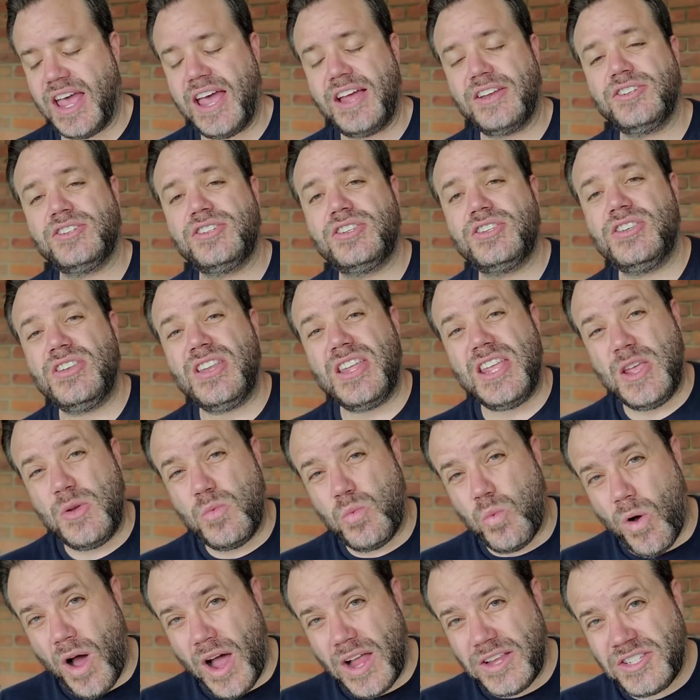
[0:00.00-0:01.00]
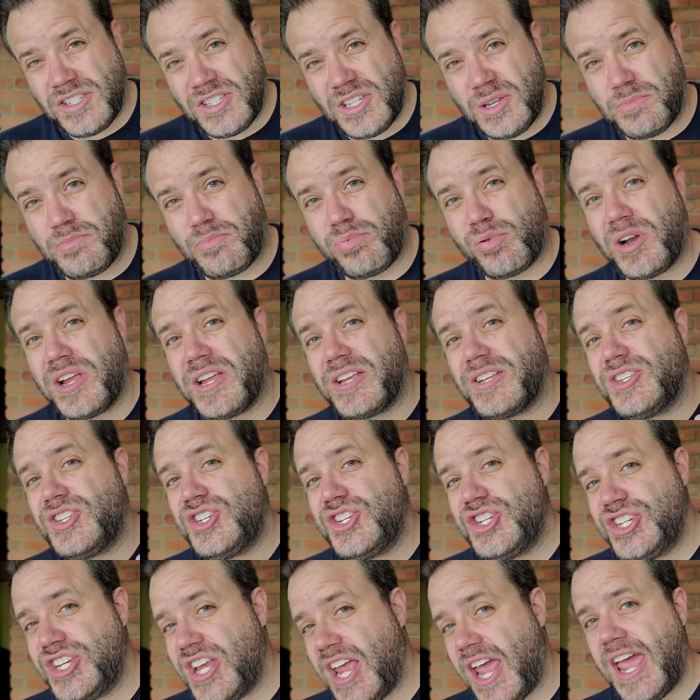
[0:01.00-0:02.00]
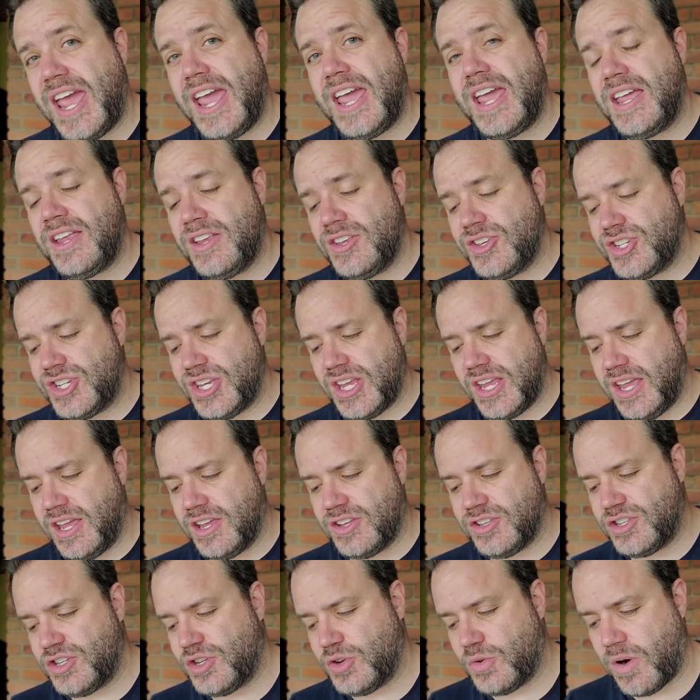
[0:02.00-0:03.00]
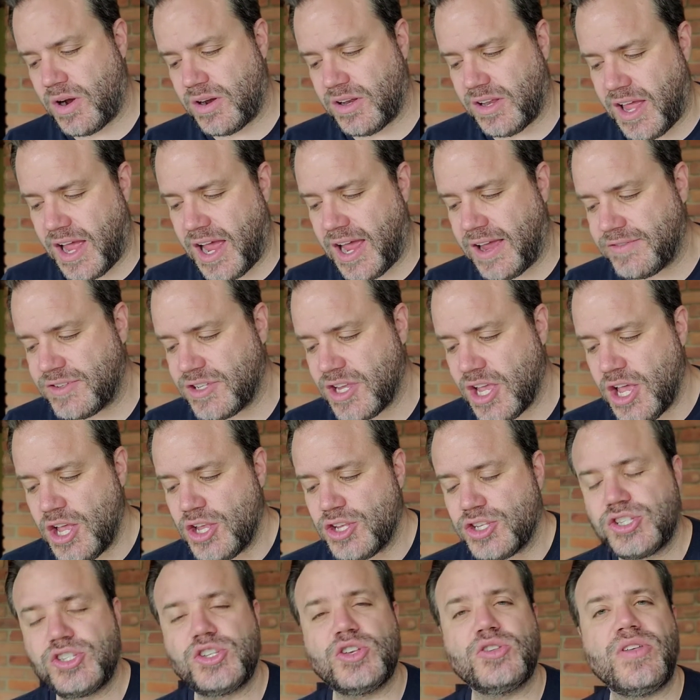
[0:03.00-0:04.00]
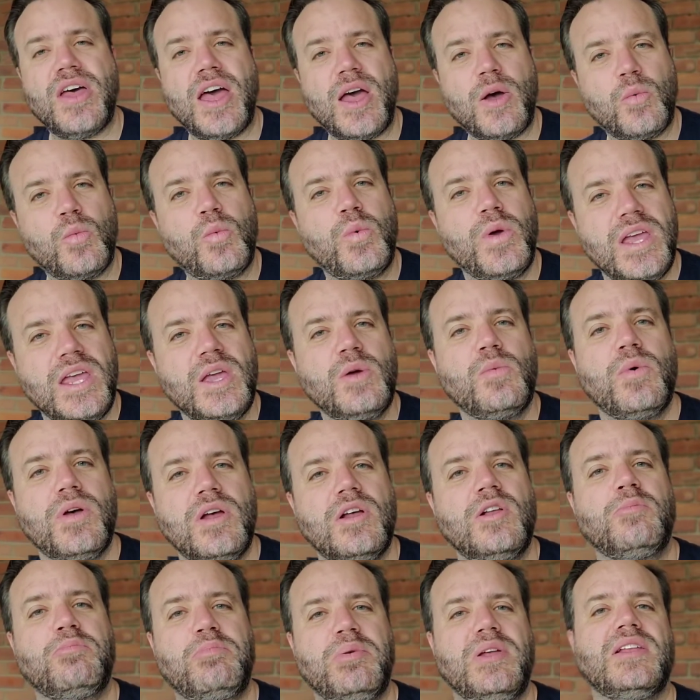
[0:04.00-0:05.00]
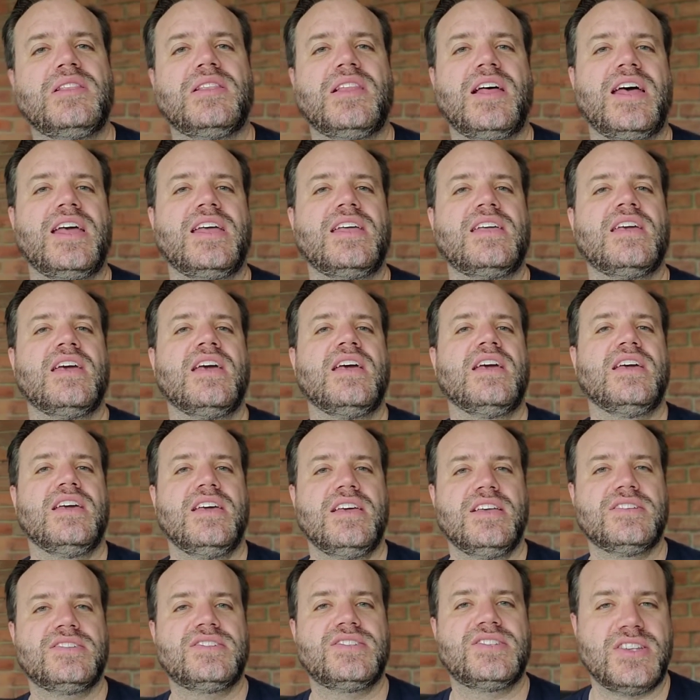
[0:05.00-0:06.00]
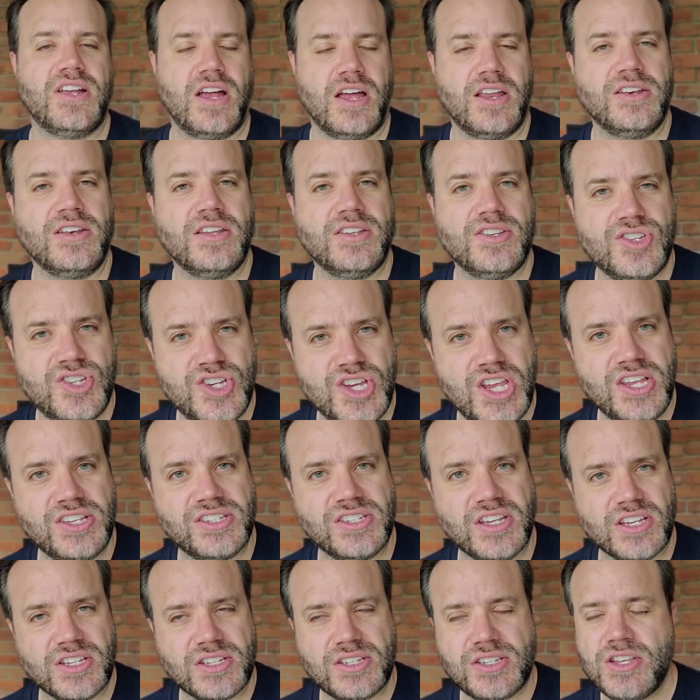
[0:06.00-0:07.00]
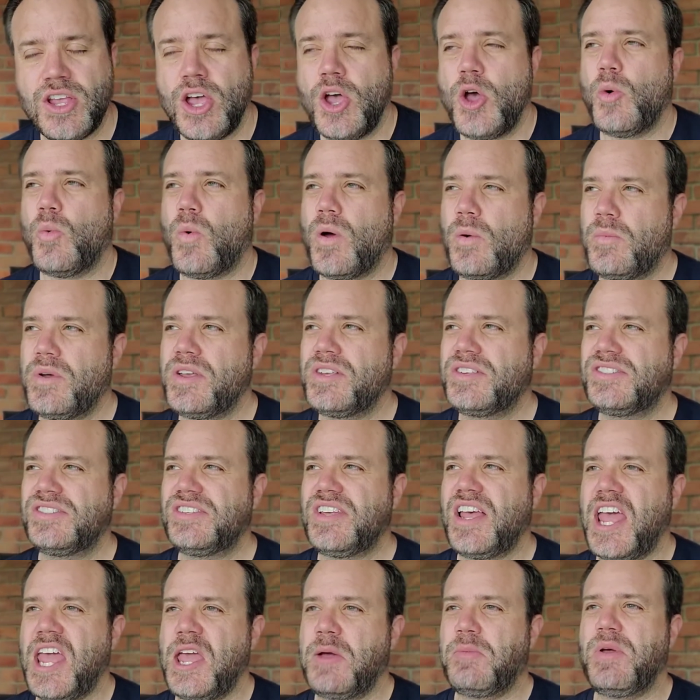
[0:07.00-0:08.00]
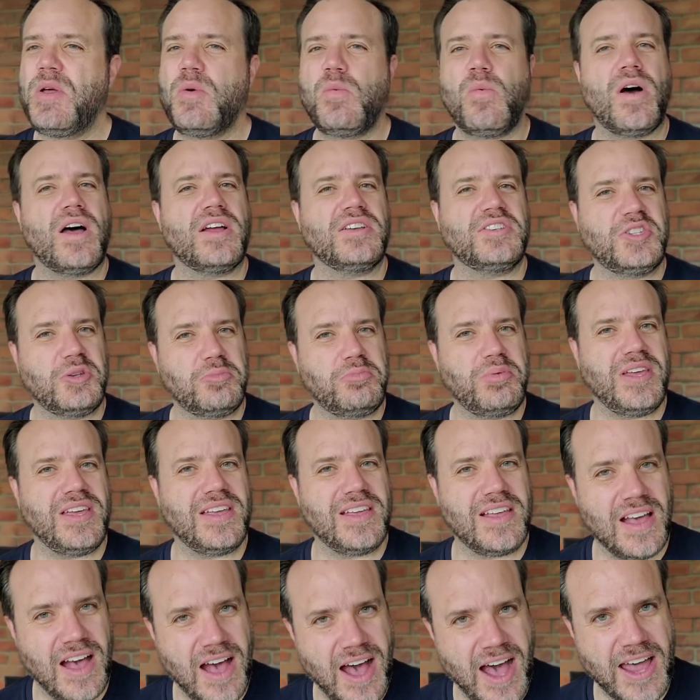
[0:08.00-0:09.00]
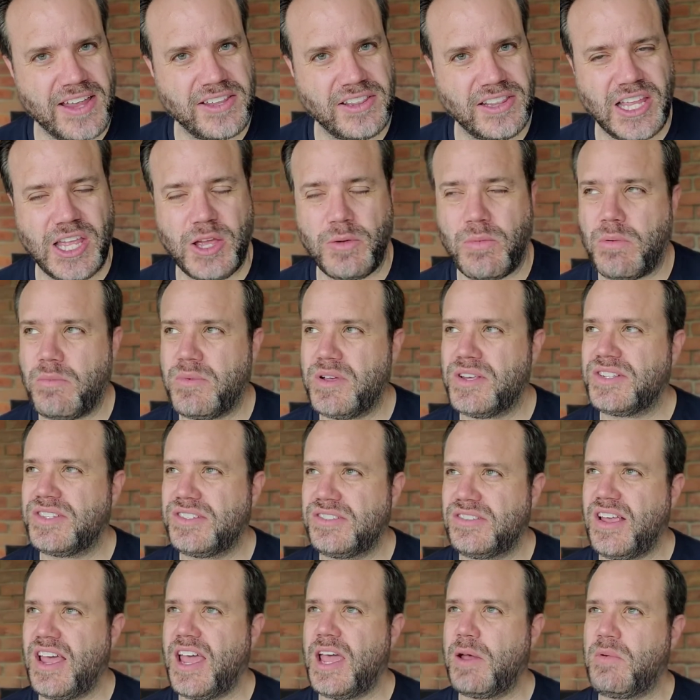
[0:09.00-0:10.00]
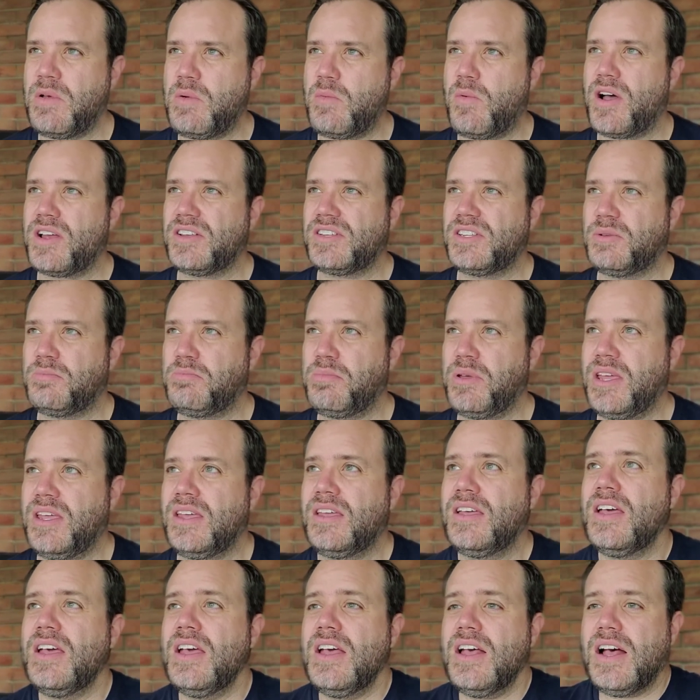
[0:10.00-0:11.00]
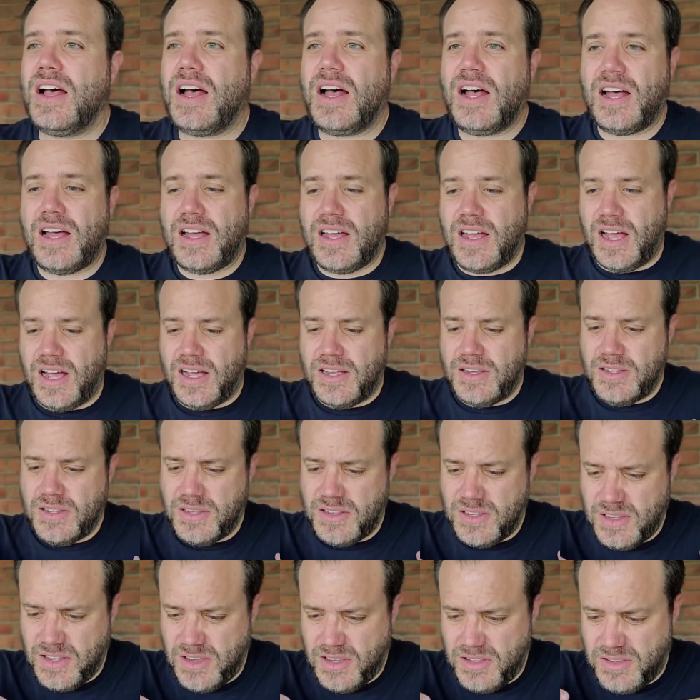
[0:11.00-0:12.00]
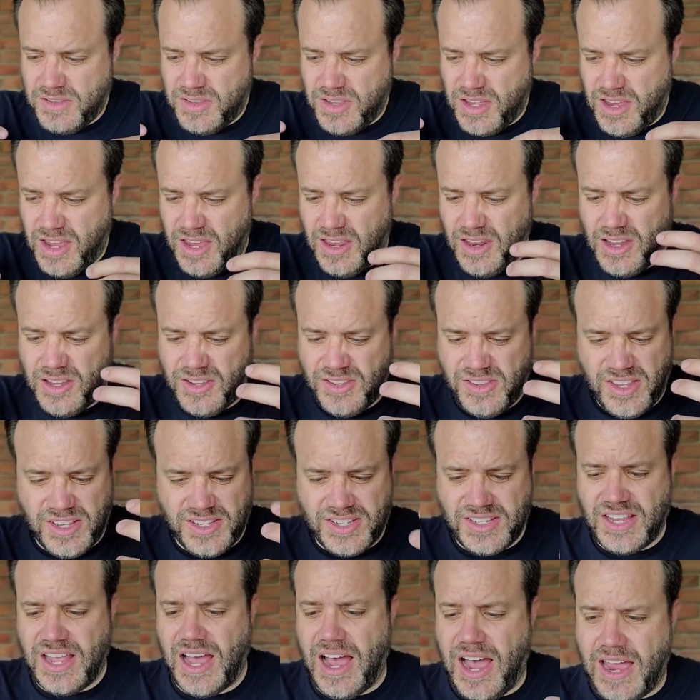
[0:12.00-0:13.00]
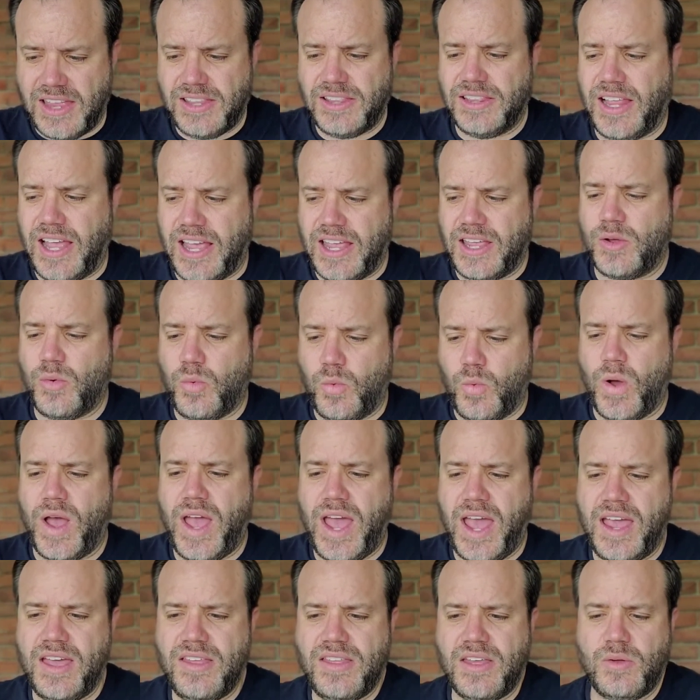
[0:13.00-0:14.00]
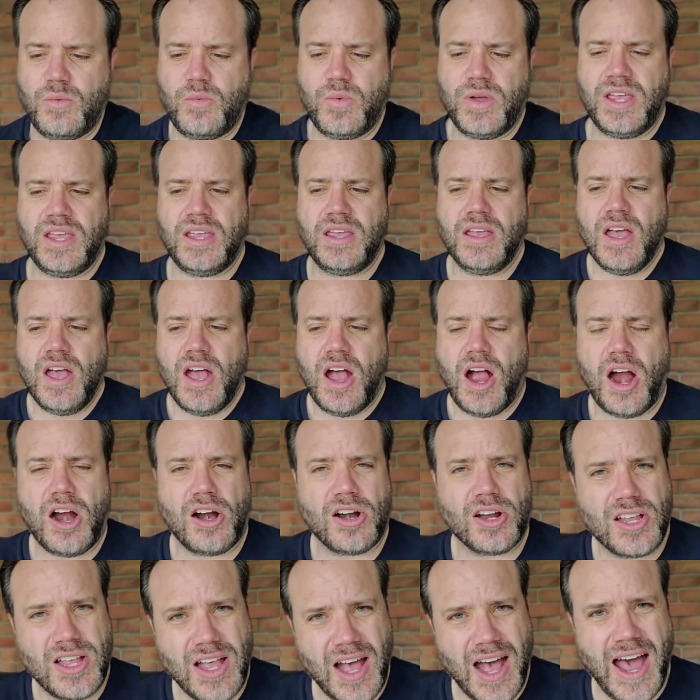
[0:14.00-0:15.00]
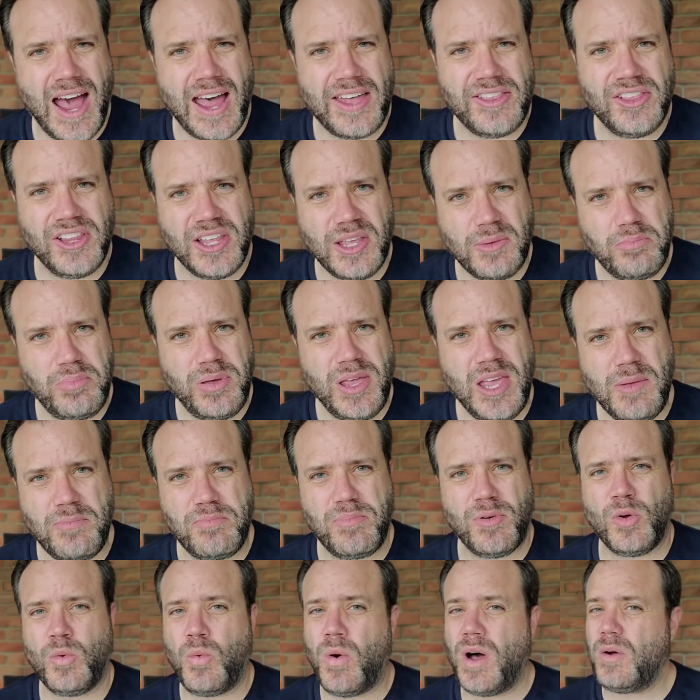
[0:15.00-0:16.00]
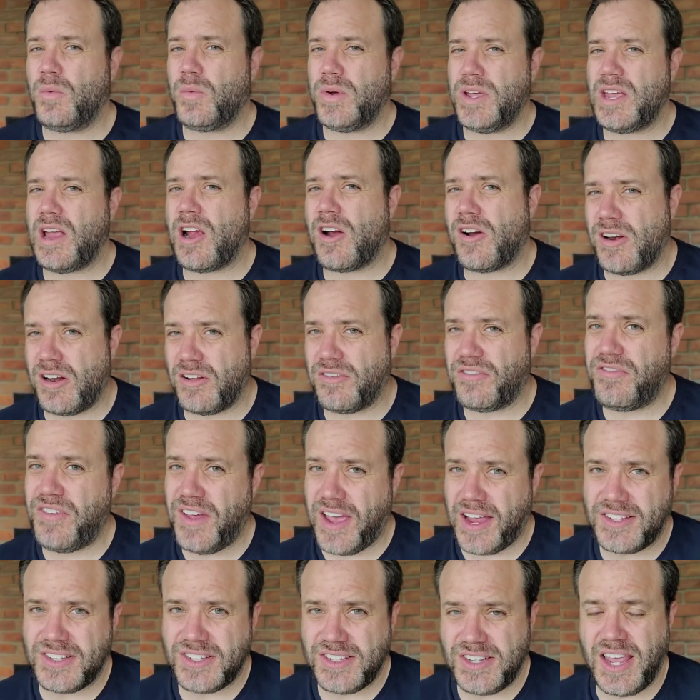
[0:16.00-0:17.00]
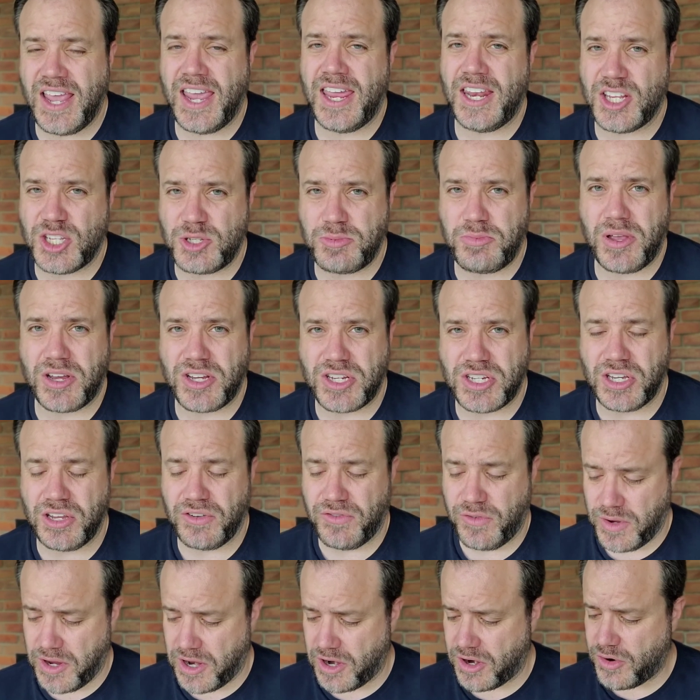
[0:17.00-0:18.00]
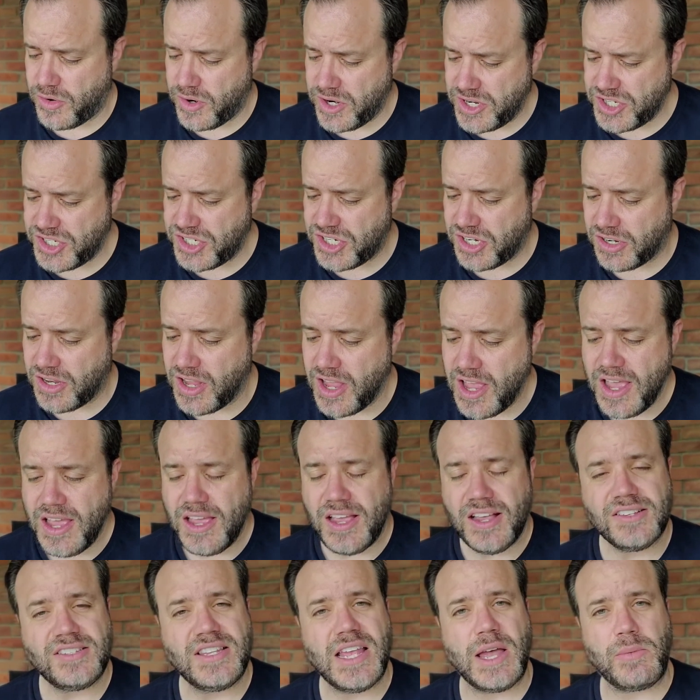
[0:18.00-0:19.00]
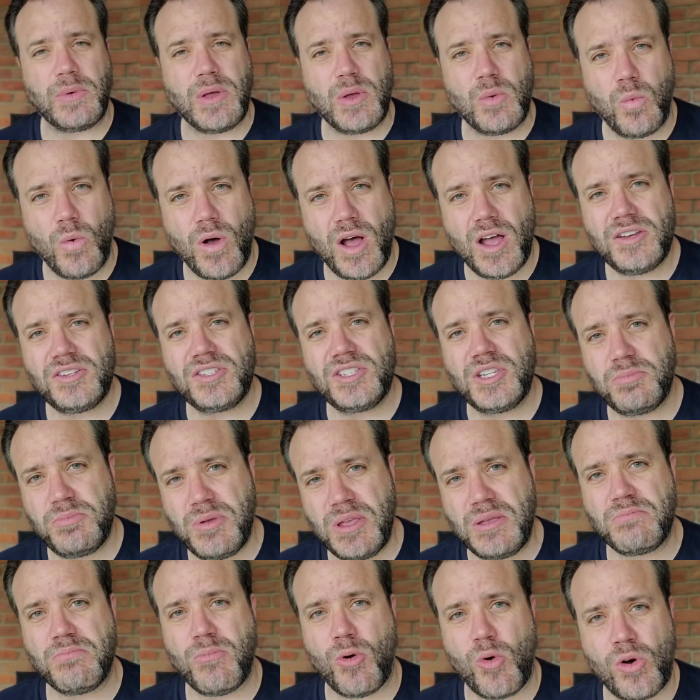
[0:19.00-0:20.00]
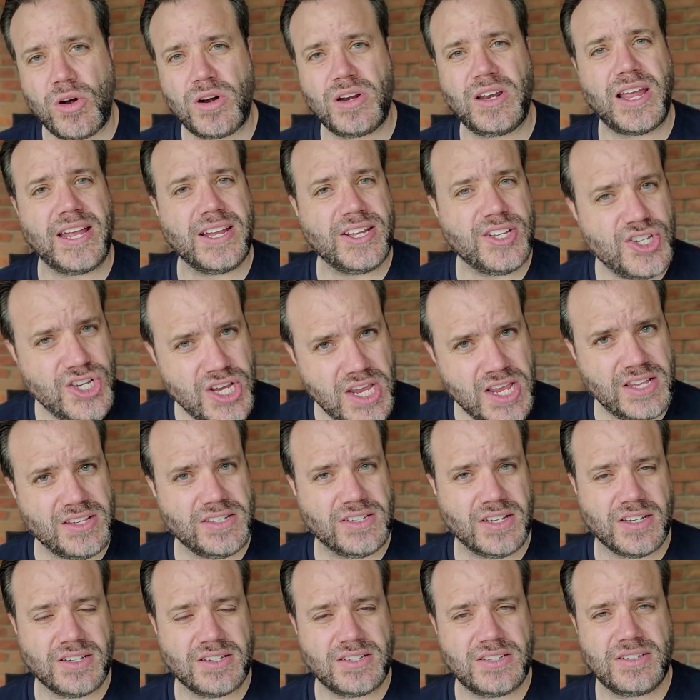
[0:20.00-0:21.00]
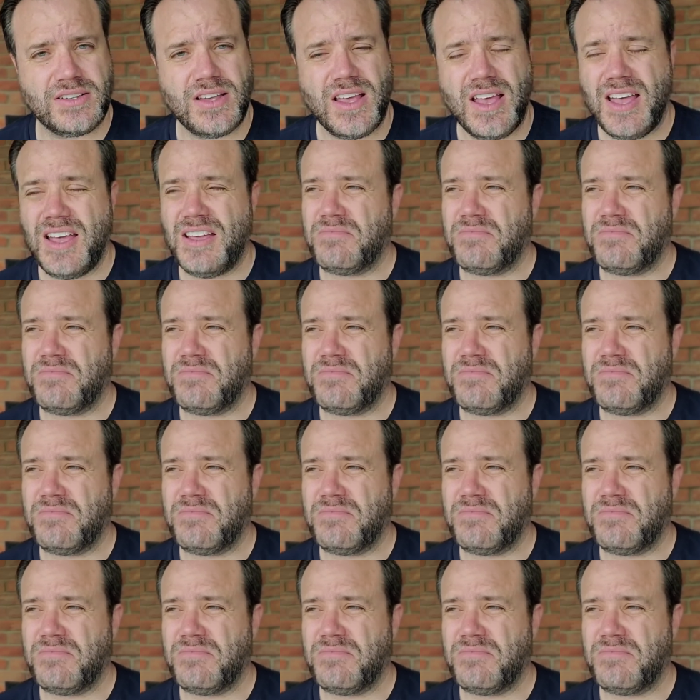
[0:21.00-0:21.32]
And he wants to bring change into our lives so that we will be like his son Jesus. When we say we want to be godly, when we say we want to be uh, uh, in a, this godlike way that we are godly people, what we are in effect saying, especially if we are Christian, is that we want to be more like Jesus.